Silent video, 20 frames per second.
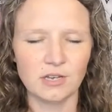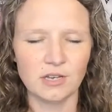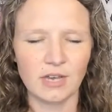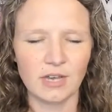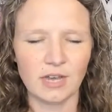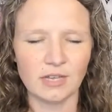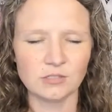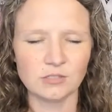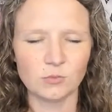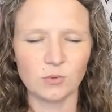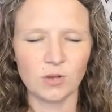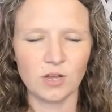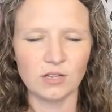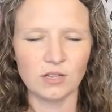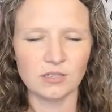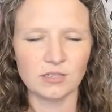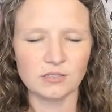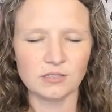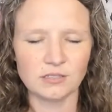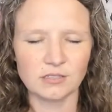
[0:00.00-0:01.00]
as well
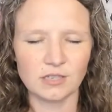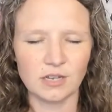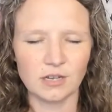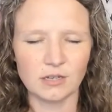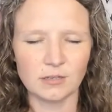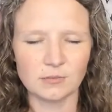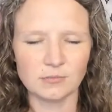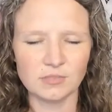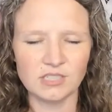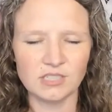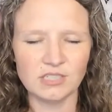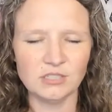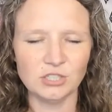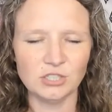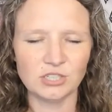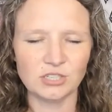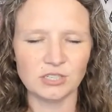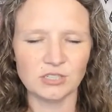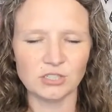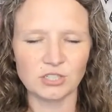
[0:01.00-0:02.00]
as um,
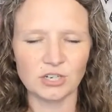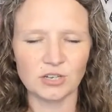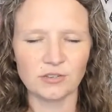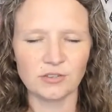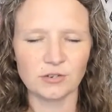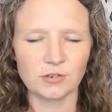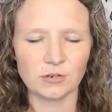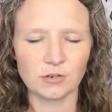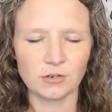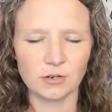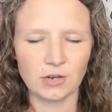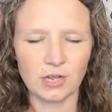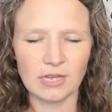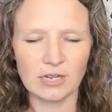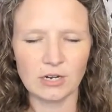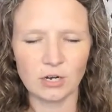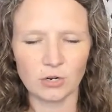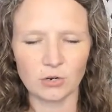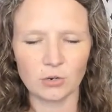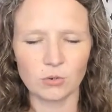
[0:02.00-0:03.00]
teaching each other in
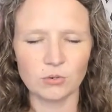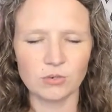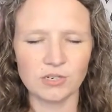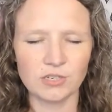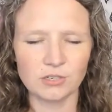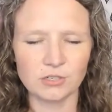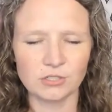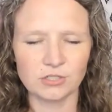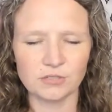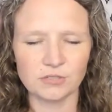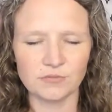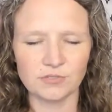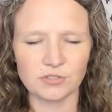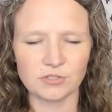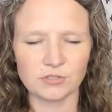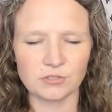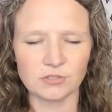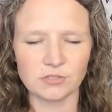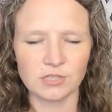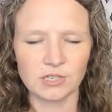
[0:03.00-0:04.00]
our own energy
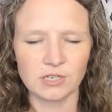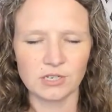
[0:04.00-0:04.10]
field.